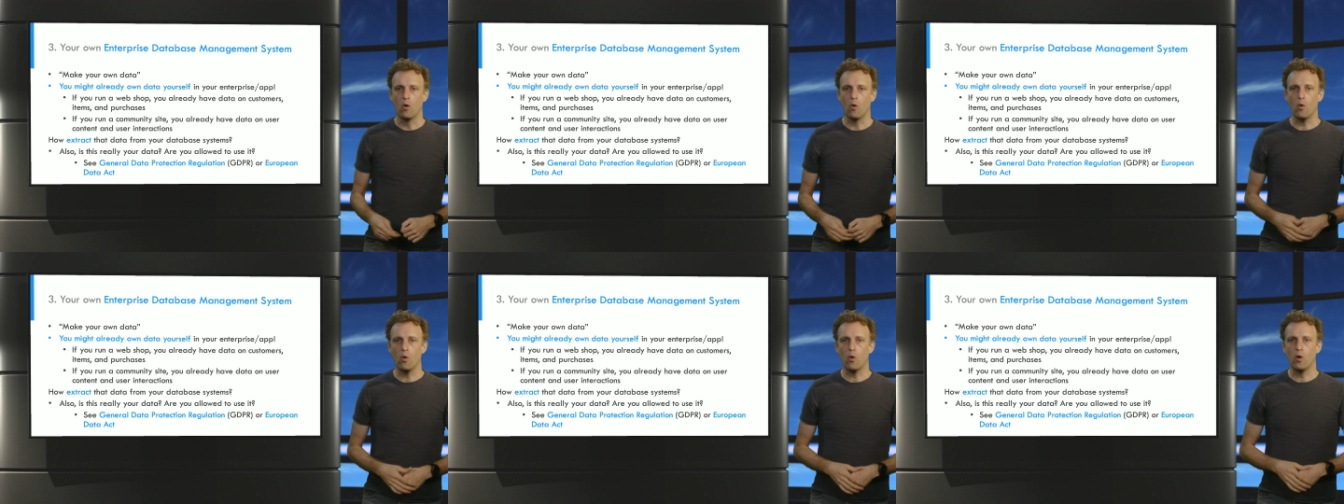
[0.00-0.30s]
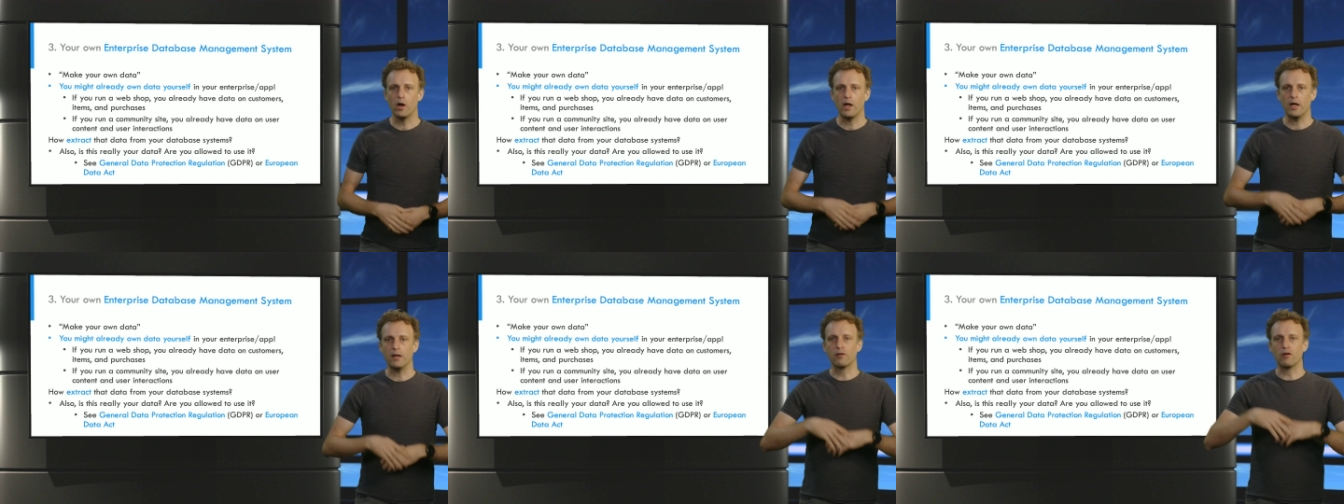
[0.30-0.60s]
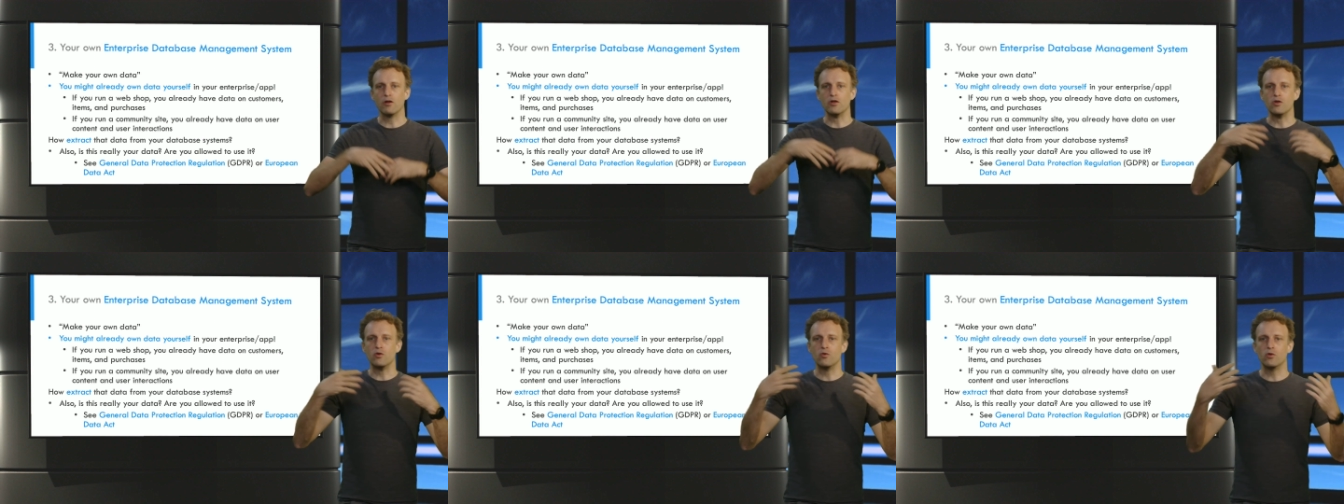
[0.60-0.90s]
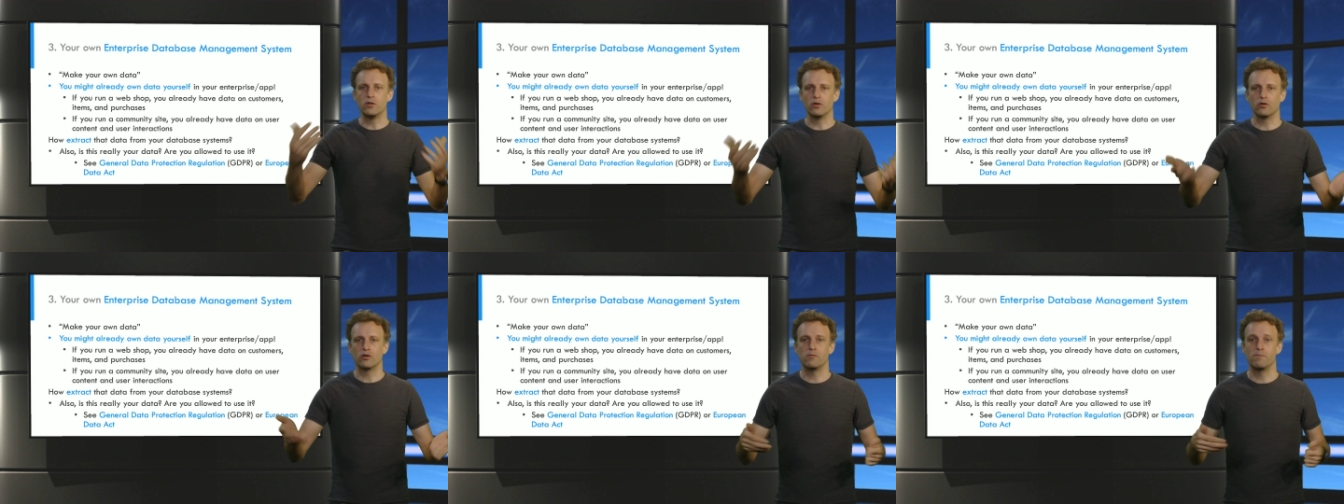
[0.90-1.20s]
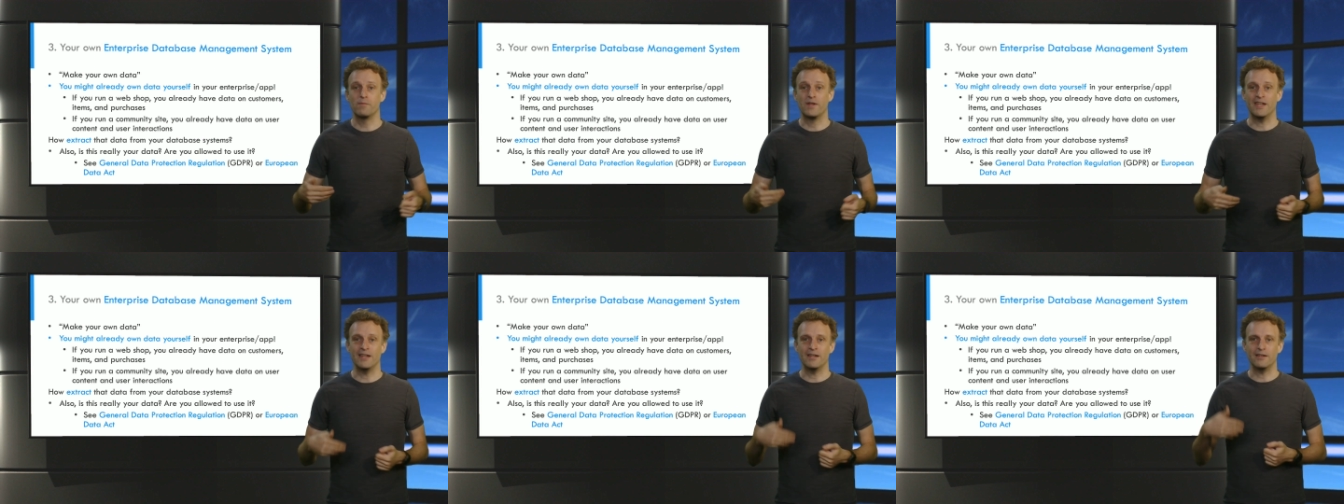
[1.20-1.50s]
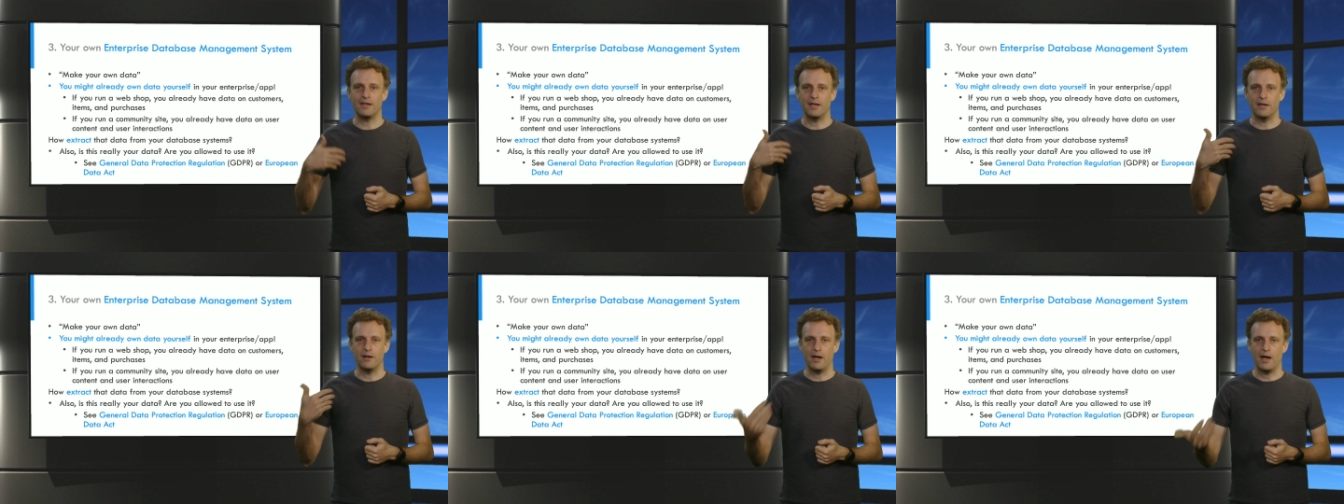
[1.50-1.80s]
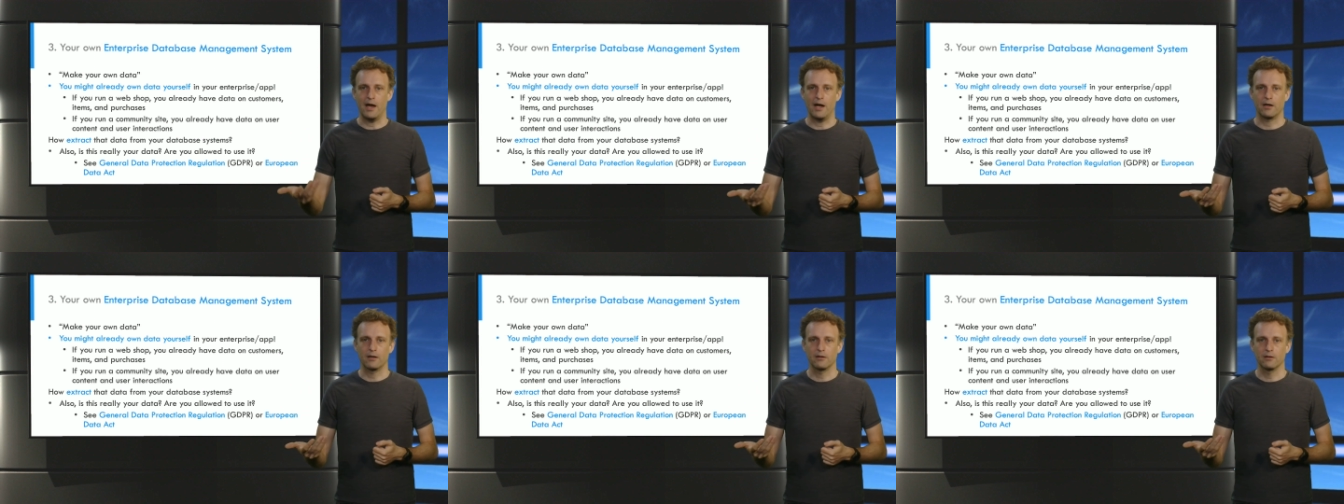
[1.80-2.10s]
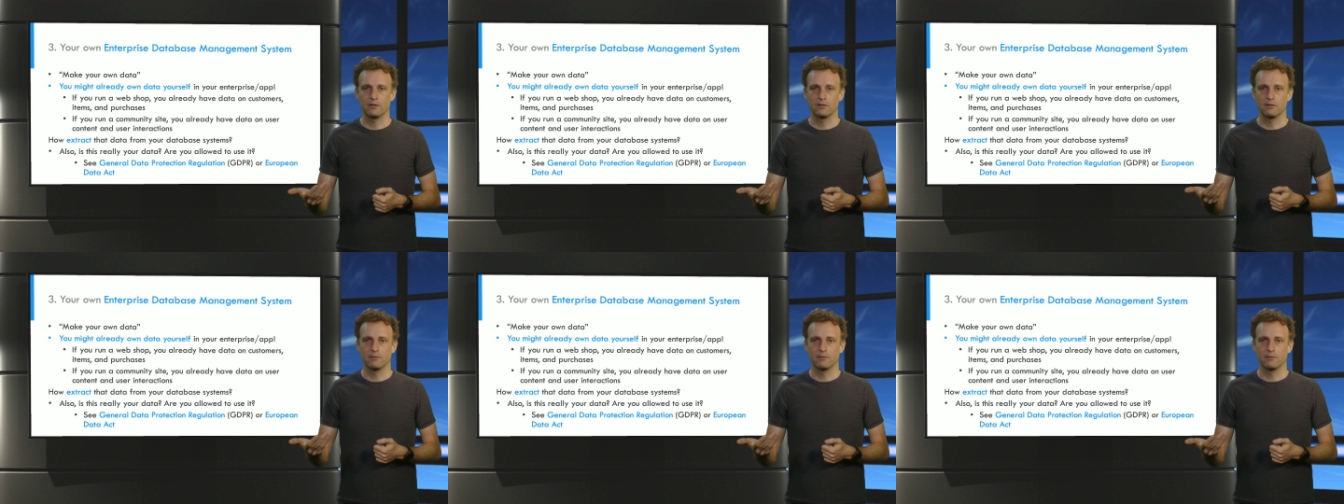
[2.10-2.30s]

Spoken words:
or in the new European Data Act.